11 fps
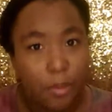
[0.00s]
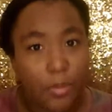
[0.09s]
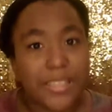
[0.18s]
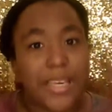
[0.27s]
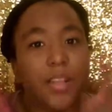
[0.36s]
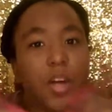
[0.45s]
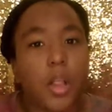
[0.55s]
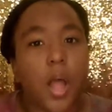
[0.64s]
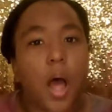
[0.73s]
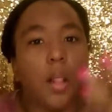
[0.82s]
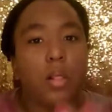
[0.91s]
we stayed there a
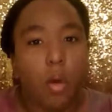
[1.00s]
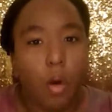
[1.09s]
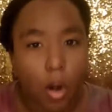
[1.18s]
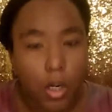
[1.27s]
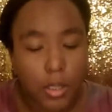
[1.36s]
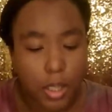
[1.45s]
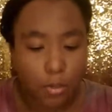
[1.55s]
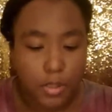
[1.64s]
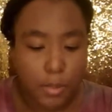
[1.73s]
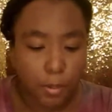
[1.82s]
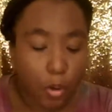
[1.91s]
lot longer than we
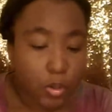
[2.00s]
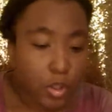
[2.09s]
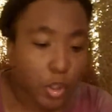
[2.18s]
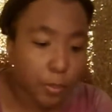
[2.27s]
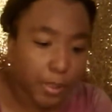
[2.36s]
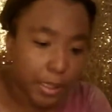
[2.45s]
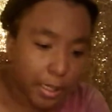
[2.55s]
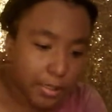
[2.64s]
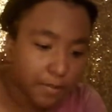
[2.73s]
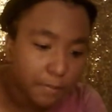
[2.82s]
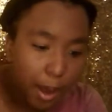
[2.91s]
were supposed to
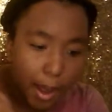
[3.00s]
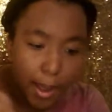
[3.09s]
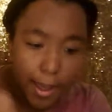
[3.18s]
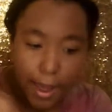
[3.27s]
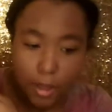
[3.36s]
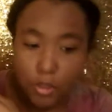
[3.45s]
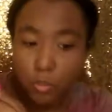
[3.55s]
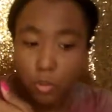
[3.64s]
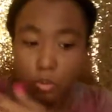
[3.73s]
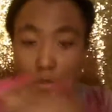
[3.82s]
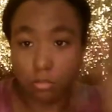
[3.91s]
because of my
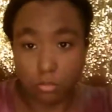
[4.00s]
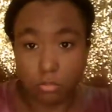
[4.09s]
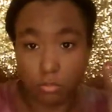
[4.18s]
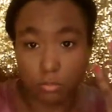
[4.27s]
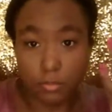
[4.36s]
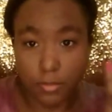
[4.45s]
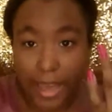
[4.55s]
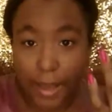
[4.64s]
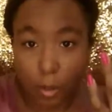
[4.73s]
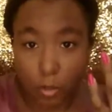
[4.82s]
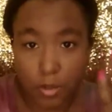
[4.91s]
actual
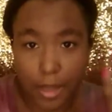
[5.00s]
nails.